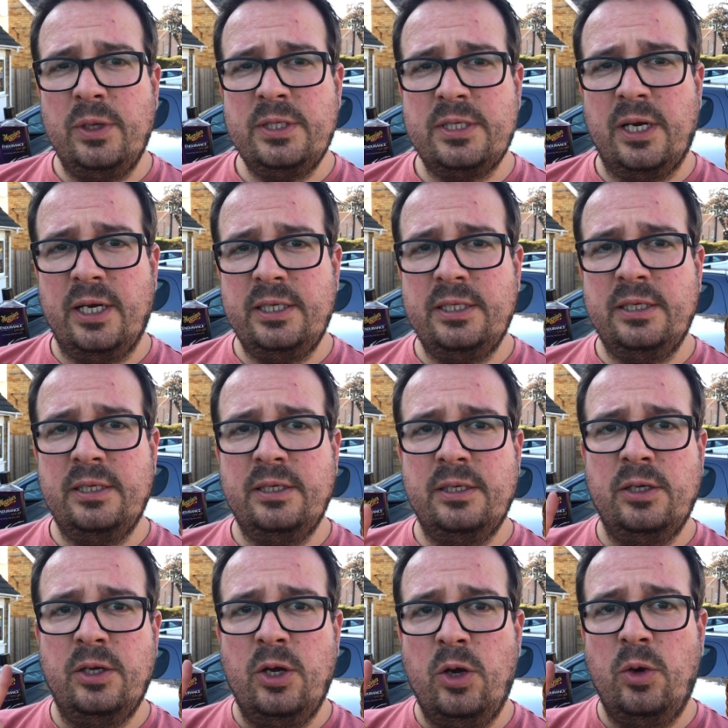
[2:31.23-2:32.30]
one side,
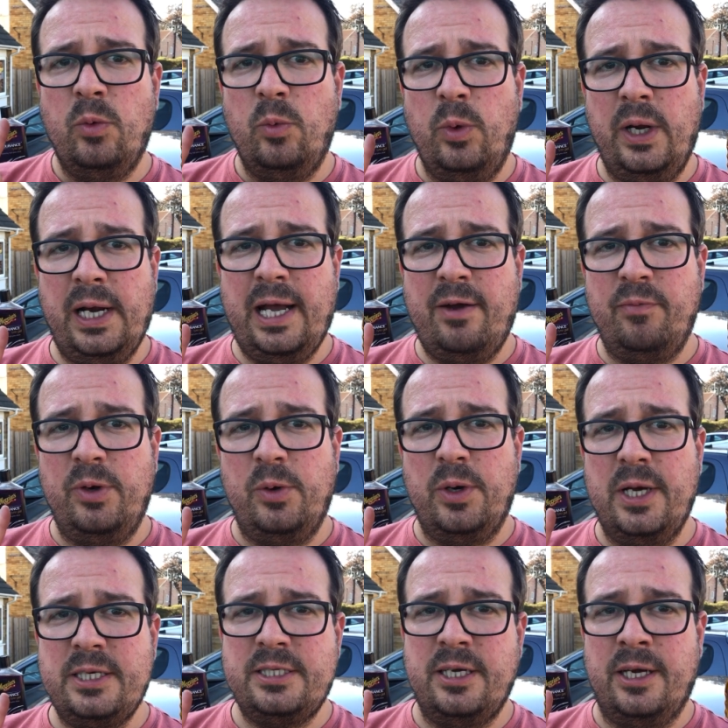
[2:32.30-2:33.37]
we're going to have
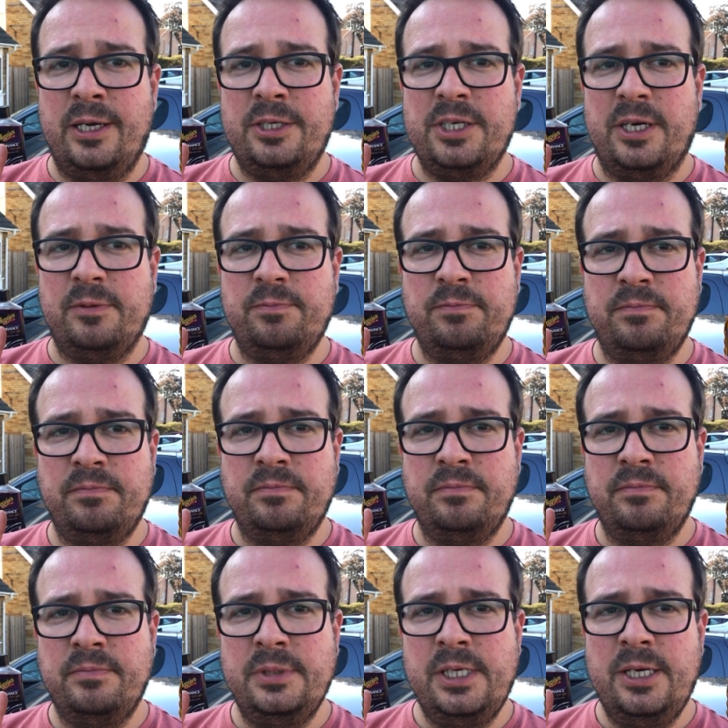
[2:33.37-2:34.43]
Meguiar's tyre gel.
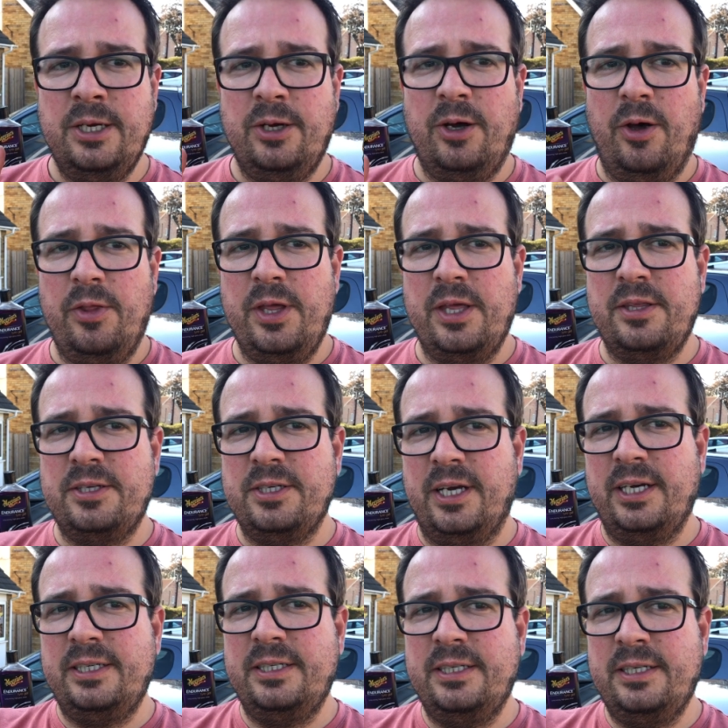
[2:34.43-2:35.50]
On the other
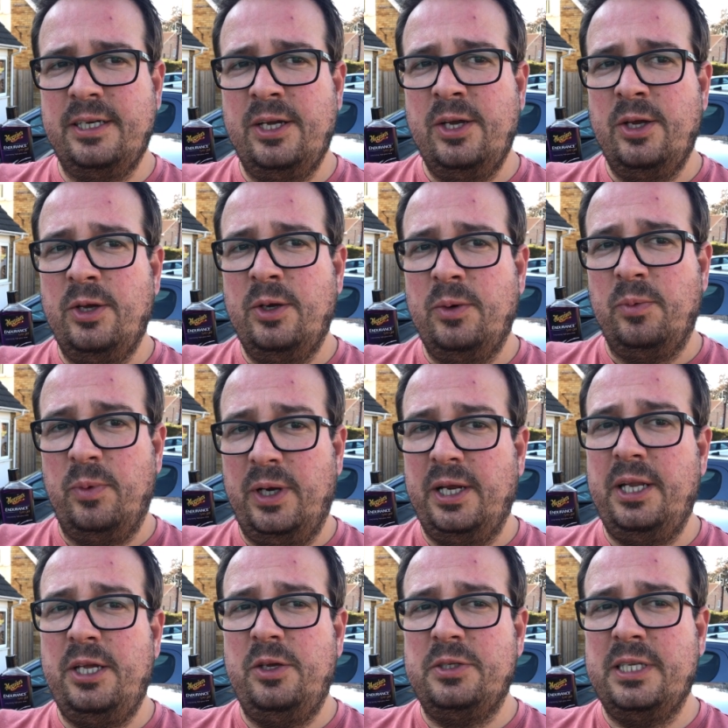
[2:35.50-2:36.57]
side, we're
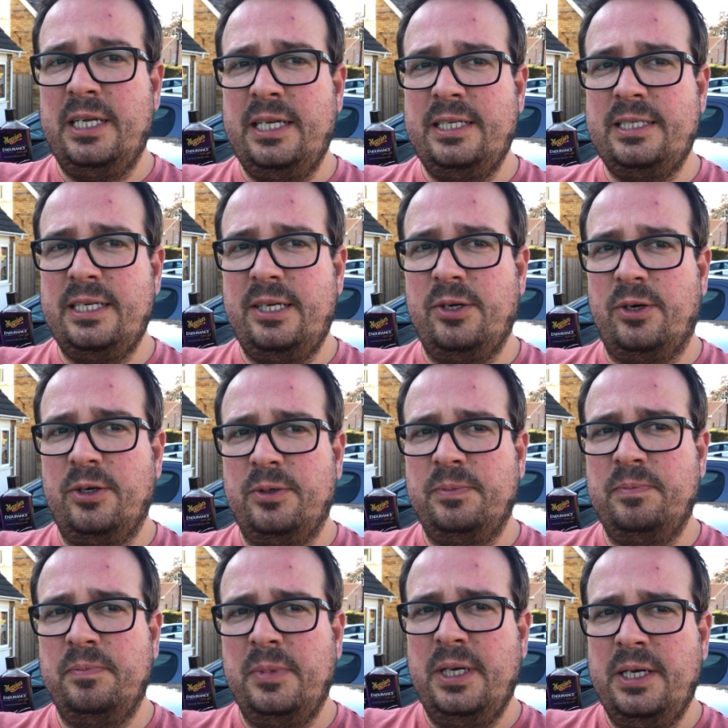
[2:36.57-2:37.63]
going to use the linseed oil.
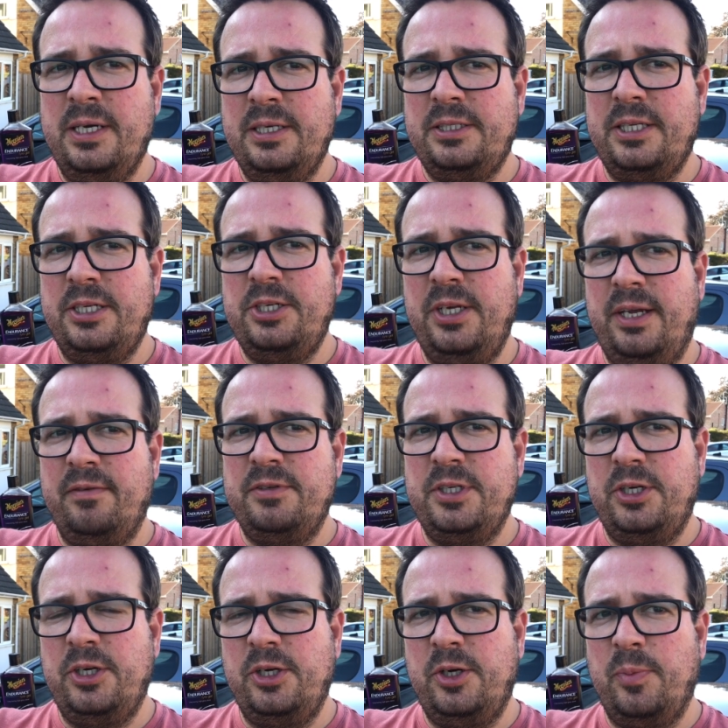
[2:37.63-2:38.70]
So this should give us
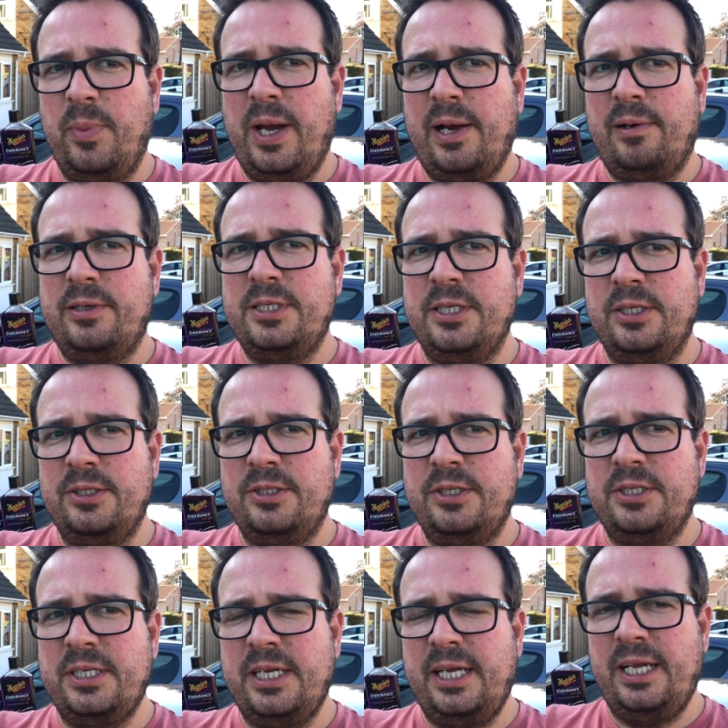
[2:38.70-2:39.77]
a good comparison to
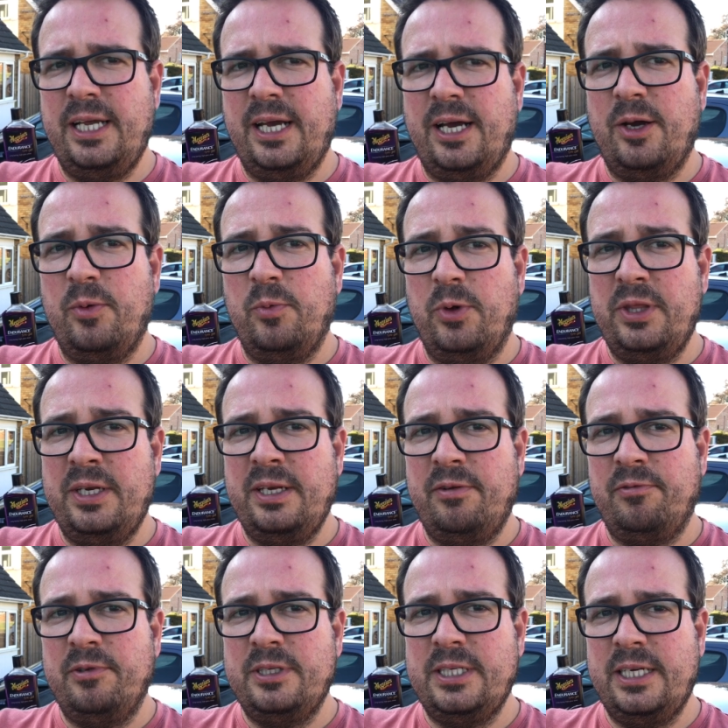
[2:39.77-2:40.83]
see uh, what the
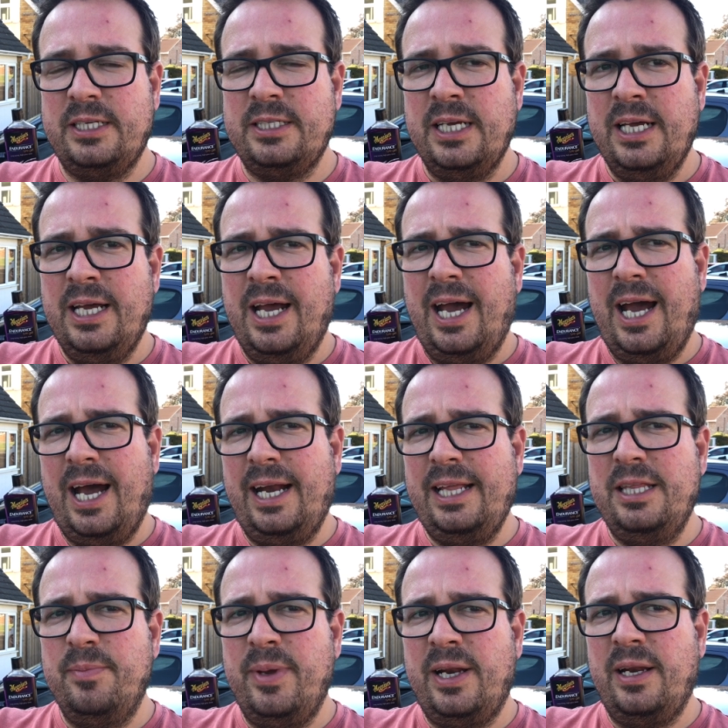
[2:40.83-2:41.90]
difference is. And
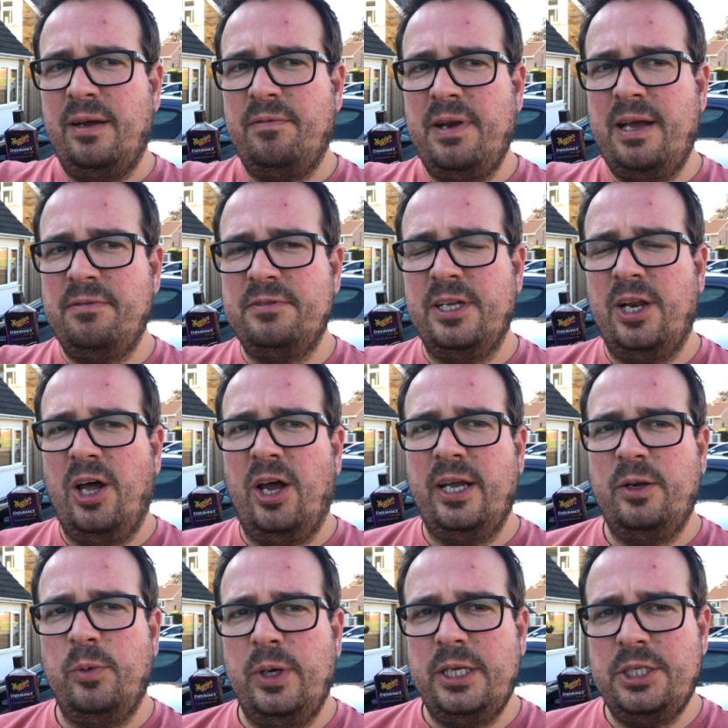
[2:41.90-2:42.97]
in the middle, I've left a
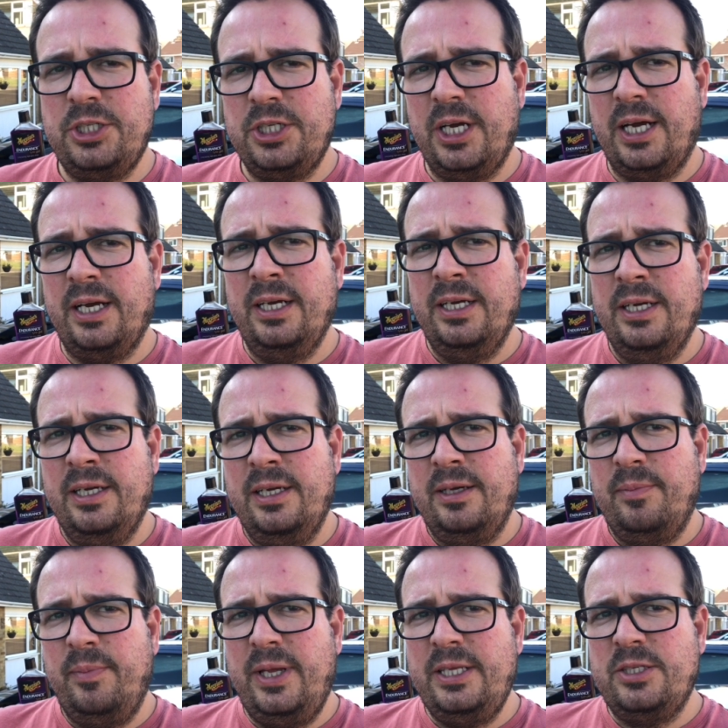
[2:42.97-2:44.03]
line which uh,
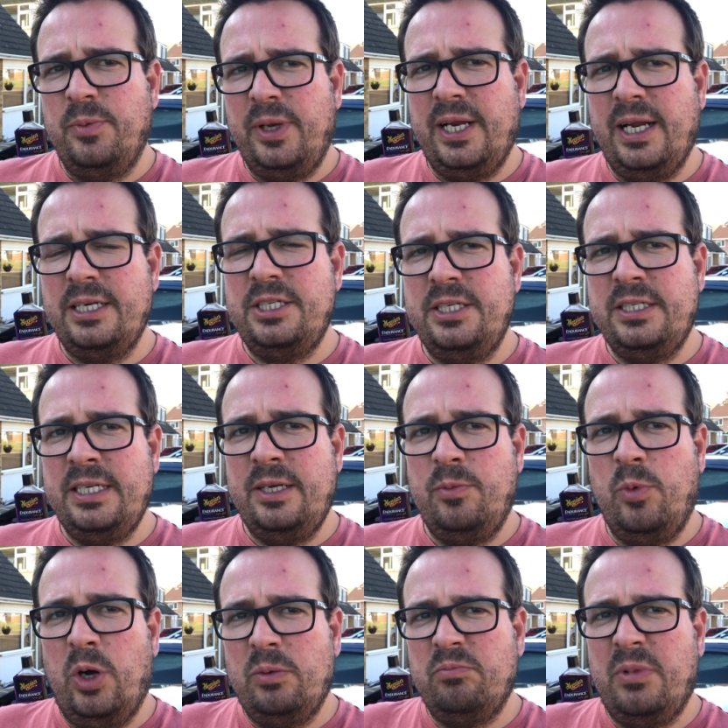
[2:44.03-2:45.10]
means that we can actually see
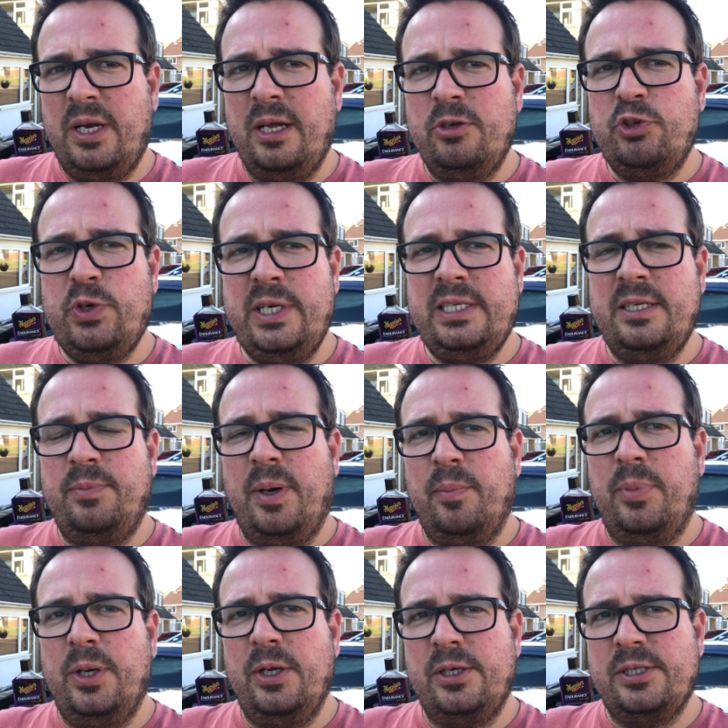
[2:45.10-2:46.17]
what an untreated
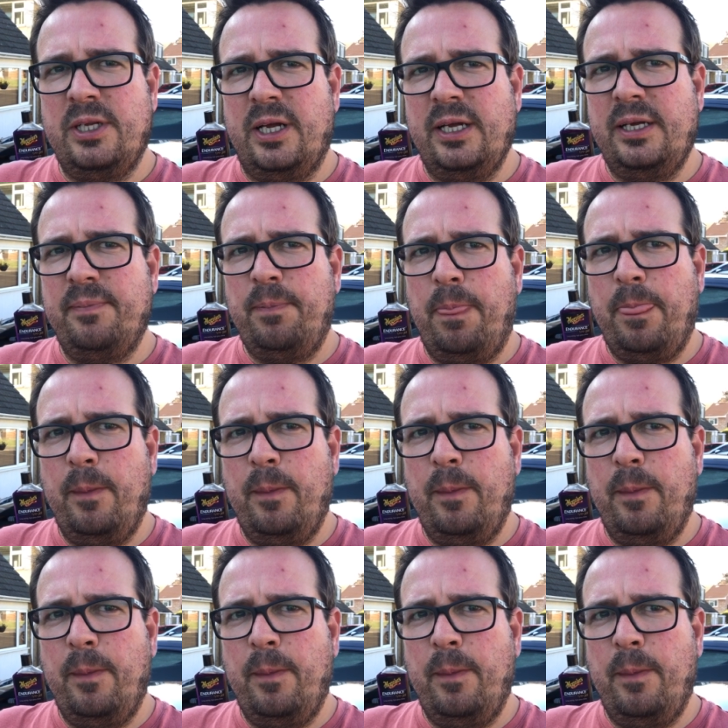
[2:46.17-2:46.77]
bumper looks like.